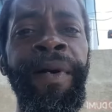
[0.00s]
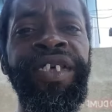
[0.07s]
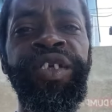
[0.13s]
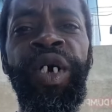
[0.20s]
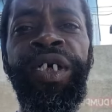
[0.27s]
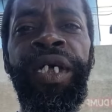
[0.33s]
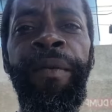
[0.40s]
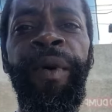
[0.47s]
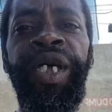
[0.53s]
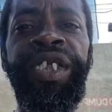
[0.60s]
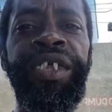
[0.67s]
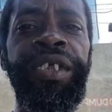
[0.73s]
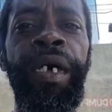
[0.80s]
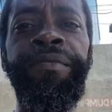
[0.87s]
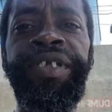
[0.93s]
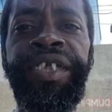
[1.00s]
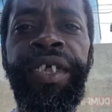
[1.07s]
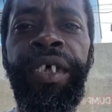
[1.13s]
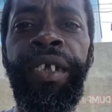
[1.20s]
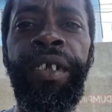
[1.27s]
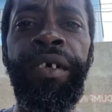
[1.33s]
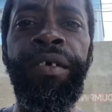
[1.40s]
My soldier bedroom them
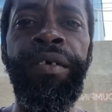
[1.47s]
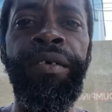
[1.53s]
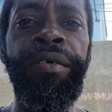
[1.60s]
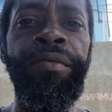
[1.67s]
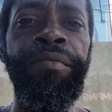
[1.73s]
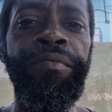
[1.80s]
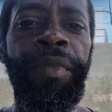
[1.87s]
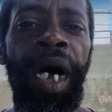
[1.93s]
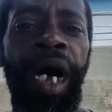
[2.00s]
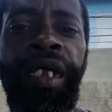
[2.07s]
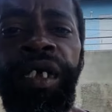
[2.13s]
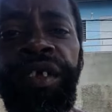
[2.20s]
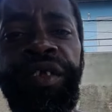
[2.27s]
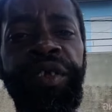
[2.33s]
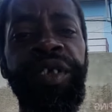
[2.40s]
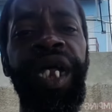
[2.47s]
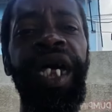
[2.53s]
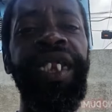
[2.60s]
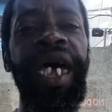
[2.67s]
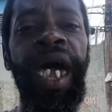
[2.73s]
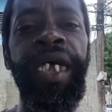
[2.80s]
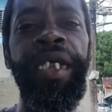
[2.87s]
still, no. I just stood
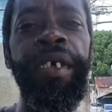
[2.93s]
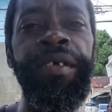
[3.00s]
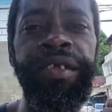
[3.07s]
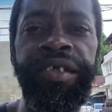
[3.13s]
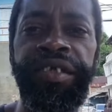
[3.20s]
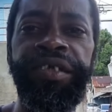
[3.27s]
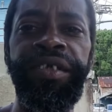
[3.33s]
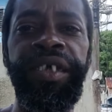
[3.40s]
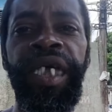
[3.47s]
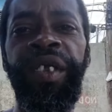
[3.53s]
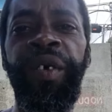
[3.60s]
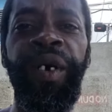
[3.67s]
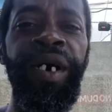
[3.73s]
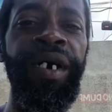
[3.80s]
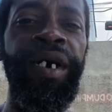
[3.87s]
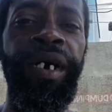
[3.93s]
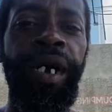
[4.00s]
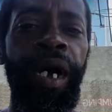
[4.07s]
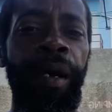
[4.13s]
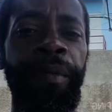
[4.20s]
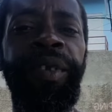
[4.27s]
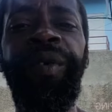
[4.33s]
at night, you know.
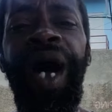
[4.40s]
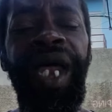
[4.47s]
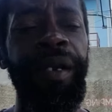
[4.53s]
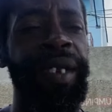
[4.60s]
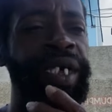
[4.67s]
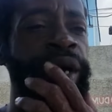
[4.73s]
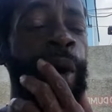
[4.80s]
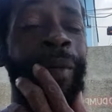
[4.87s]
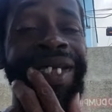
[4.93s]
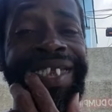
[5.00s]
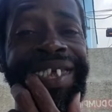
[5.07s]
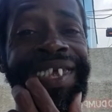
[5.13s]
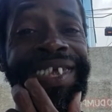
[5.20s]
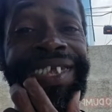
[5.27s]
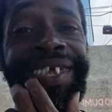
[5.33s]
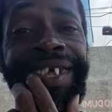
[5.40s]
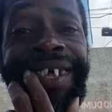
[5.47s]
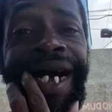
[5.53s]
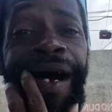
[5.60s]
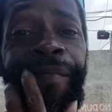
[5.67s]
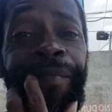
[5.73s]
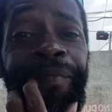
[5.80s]
I want to lick out my teeth
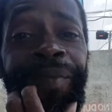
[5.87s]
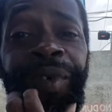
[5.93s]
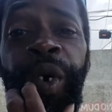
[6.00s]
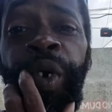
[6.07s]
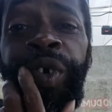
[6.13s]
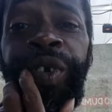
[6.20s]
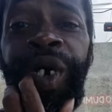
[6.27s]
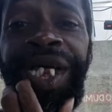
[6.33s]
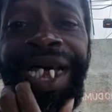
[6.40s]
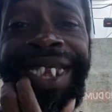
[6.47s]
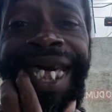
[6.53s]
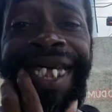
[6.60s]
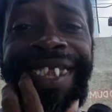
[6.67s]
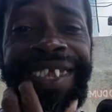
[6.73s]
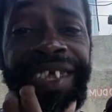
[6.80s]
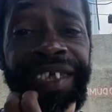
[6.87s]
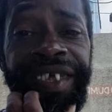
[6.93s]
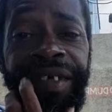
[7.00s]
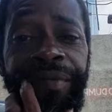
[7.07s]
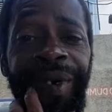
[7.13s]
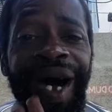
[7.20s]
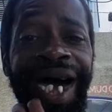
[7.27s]
because I couldn't go to the dentist,
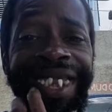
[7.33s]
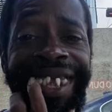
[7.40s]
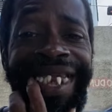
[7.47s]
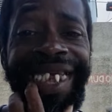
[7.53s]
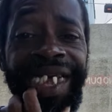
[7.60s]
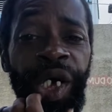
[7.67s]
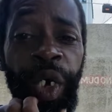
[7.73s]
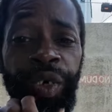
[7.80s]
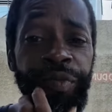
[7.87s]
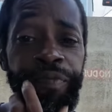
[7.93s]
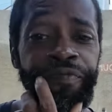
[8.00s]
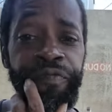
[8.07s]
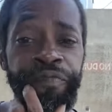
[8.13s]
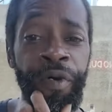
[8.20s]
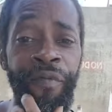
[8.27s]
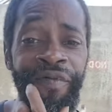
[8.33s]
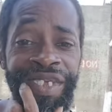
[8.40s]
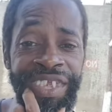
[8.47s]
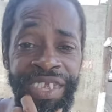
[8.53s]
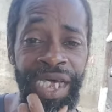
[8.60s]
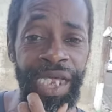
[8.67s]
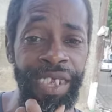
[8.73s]
I want to lick out
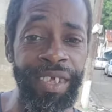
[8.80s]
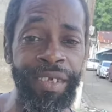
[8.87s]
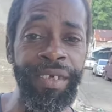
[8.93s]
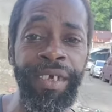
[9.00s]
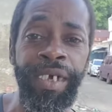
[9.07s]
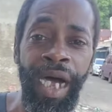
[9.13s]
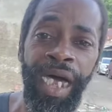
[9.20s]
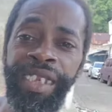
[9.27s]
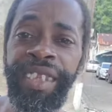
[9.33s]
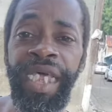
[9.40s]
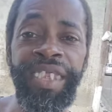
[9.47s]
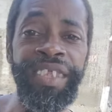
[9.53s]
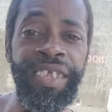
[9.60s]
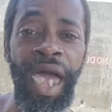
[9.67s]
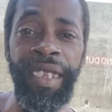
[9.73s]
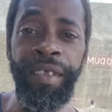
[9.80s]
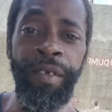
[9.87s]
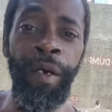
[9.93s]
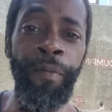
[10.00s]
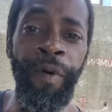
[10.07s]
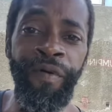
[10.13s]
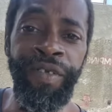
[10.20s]
professionally. Dentist can't lick
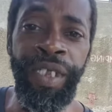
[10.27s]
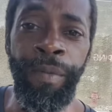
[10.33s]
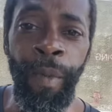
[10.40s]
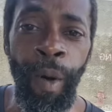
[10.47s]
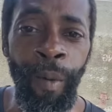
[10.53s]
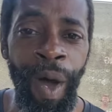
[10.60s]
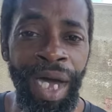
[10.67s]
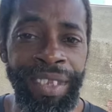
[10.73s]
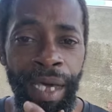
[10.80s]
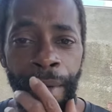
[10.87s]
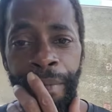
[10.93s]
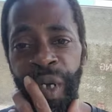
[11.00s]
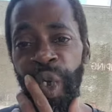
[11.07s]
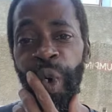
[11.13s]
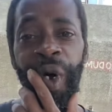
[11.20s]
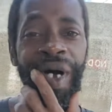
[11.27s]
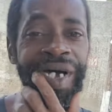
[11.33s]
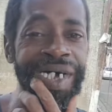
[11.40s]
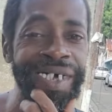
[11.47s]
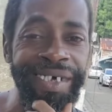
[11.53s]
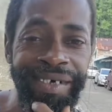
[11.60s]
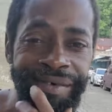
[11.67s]
out professionally, but I want to blow.
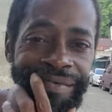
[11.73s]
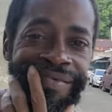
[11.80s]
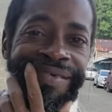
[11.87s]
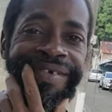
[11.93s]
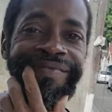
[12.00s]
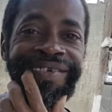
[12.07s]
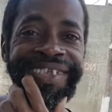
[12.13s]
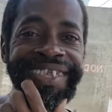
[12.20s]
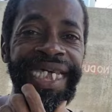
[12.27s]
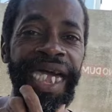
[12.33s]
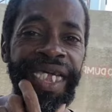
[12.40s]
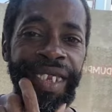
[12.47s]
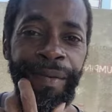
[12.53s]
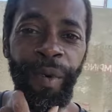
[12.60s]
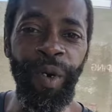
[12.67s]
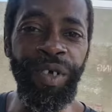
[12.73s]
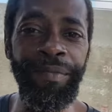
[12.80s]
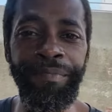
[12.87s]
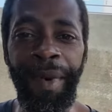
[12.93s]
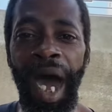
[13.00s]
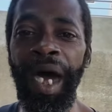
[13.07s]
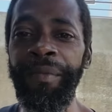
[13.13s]
Take them out,
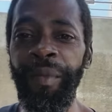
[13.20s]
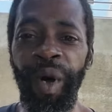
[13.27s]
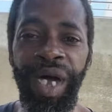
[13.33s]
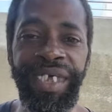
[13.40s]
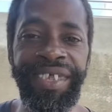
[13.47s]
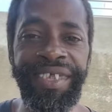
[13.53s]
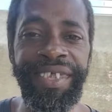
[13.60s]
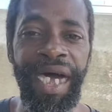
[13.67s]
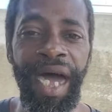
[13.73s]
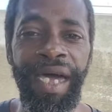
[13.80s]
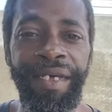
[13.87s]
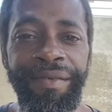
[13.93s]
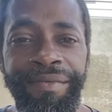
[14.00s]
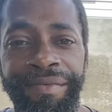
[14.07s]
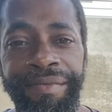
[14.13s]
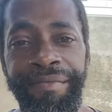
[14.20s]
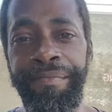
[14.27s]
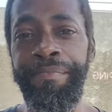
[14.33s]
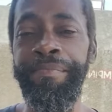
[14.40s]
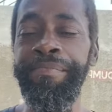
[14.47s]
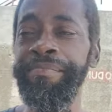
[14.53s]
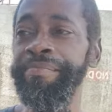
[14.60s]
bad boy style.
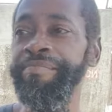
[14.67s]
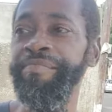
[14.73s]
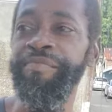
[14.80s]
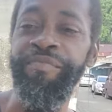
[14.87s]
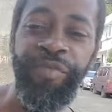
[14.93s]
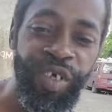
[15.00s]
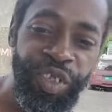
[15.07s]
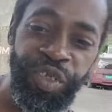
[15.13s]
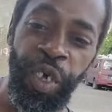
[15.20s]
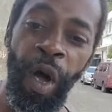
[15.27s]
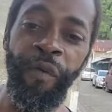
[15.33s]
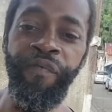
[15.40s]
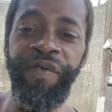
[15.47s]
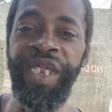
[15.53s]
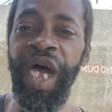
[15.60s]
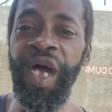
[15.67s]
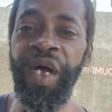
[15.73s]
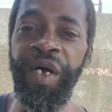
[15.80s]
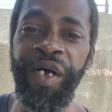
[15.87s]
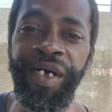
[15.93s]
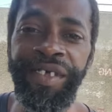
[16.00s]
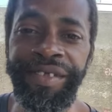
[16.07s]
Yeah. I
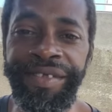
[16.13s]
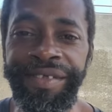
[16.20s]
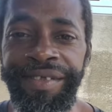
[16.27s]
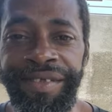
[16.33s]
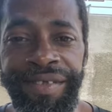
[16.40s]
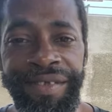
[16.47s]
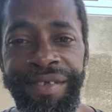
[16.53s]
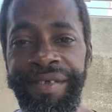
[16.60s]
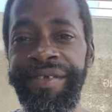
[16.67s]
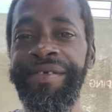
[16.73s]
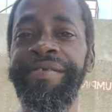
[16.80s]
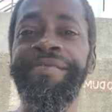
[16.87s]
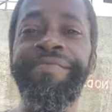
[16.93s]
understand what you're saying, man.